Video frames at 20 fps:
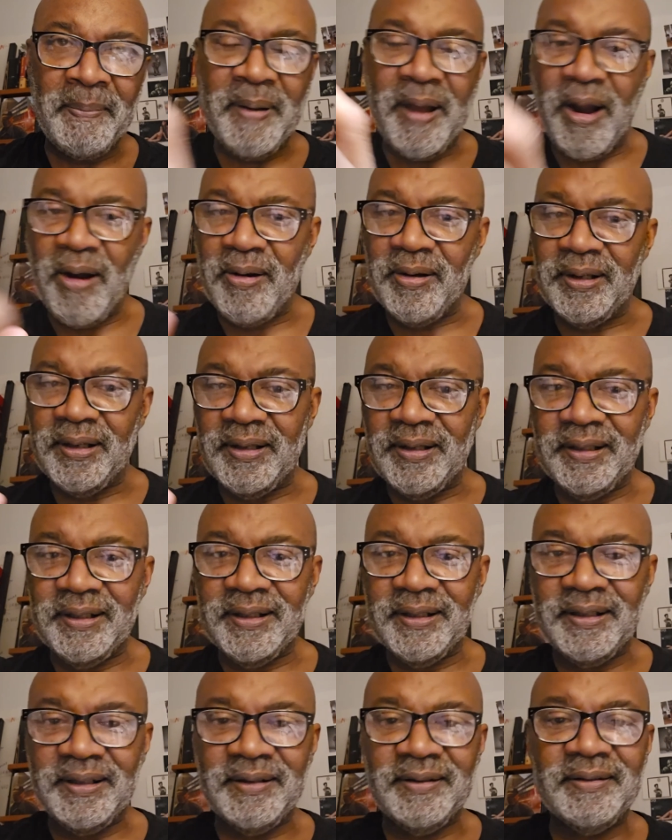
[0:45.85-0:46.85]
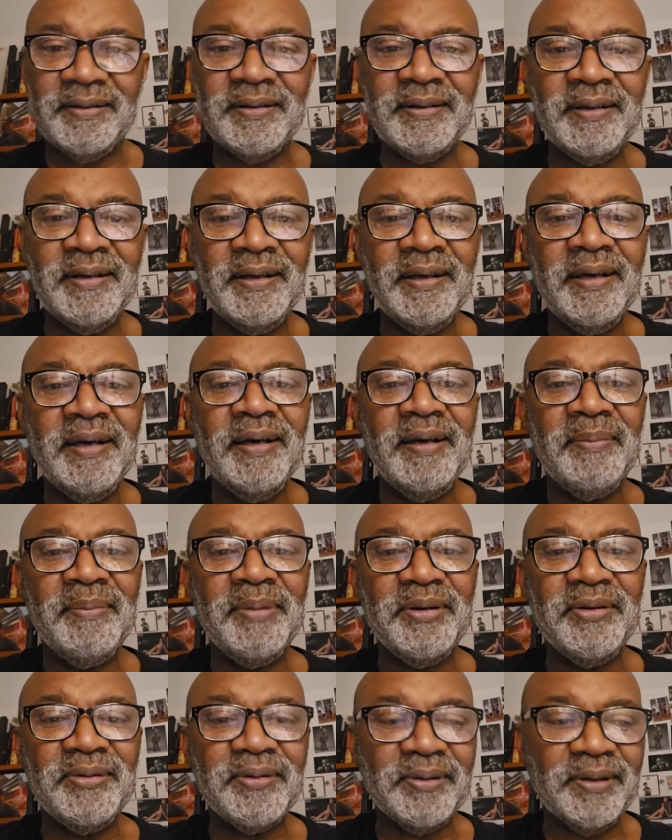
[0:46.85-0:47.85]
paralleling this,
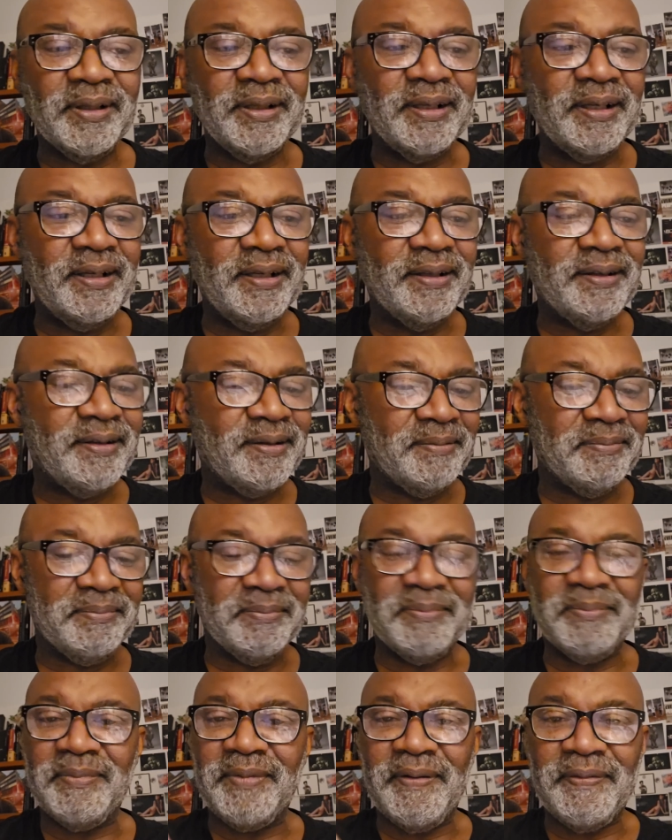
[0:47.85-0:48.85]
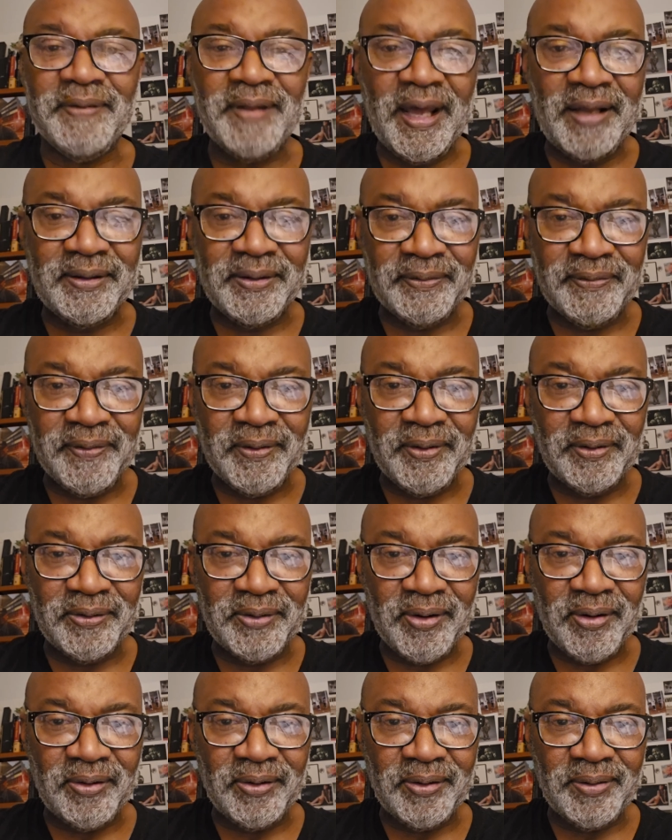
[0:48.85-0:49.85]
but certainly it's not the
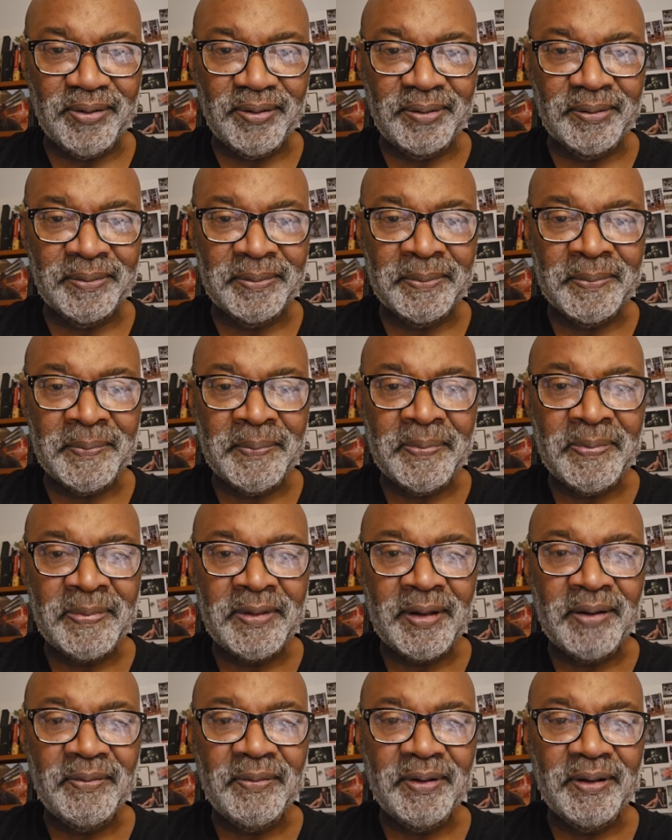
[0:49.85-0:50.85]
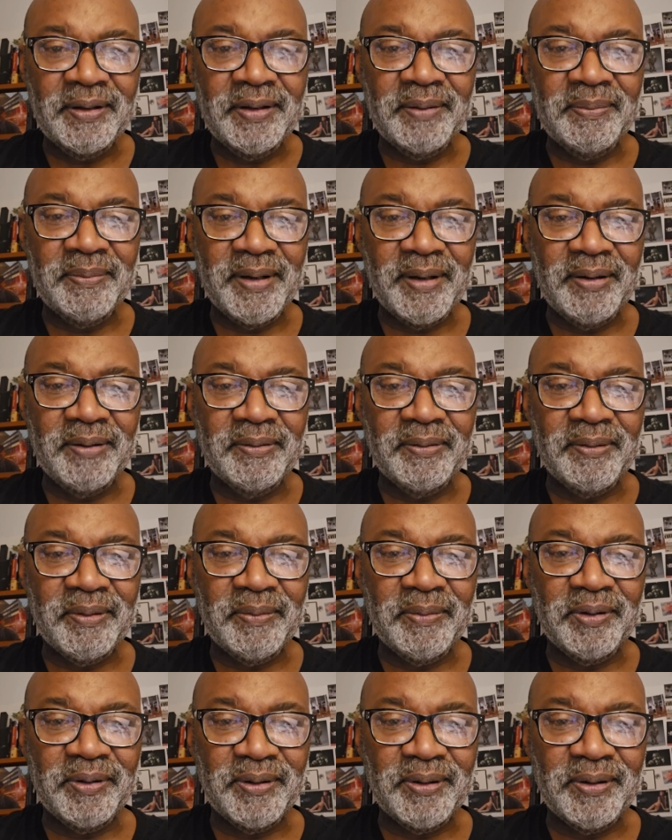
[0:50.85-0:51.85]
first article written about
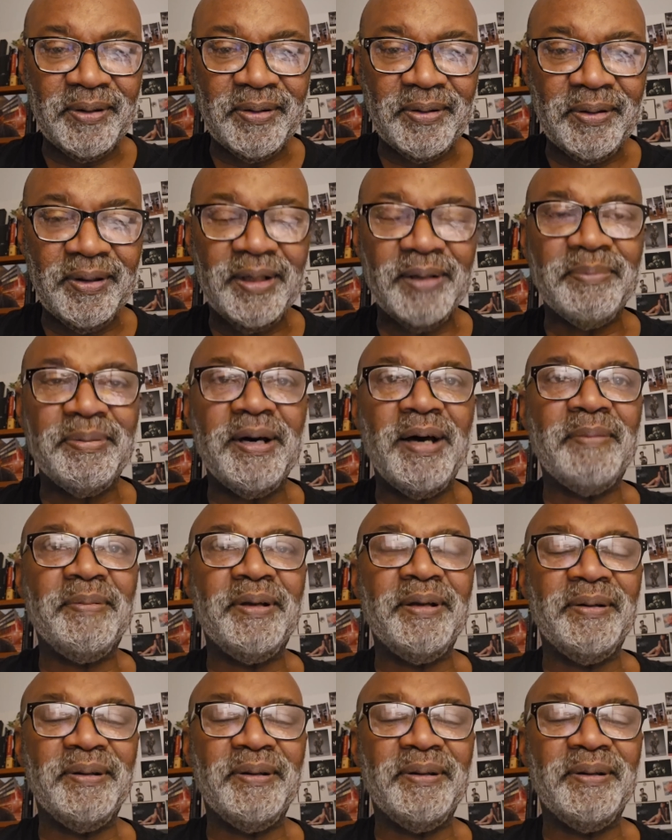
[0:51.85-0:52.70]
what we call hip hop.